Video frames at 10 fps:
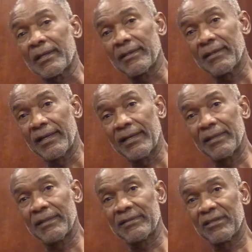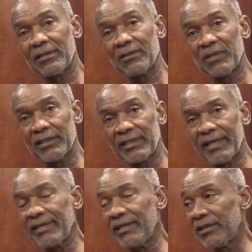sort of what
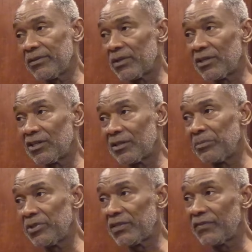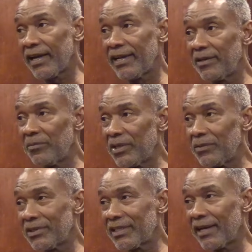Canadians would call bush flying. Right.
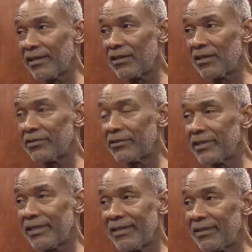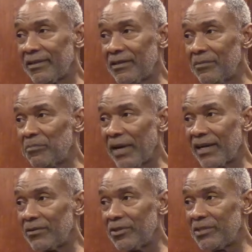It was kind of off-grid in
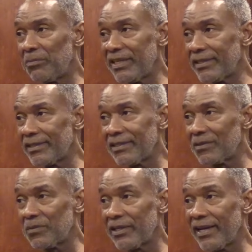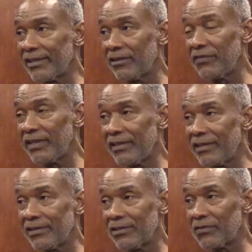backwards places where you had to figure
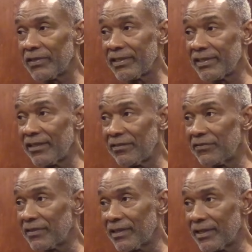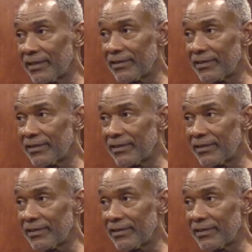things out for yourself. And